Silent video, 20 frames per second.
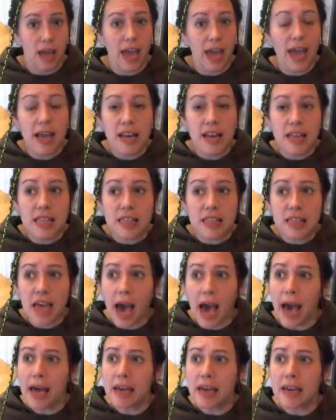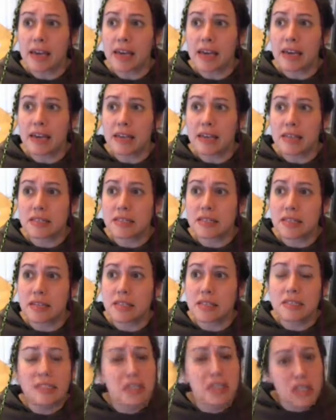And that is
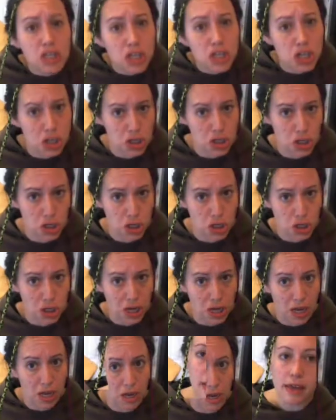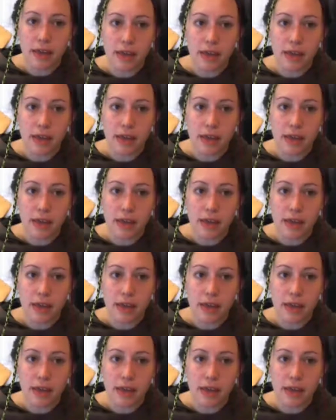disconcerting.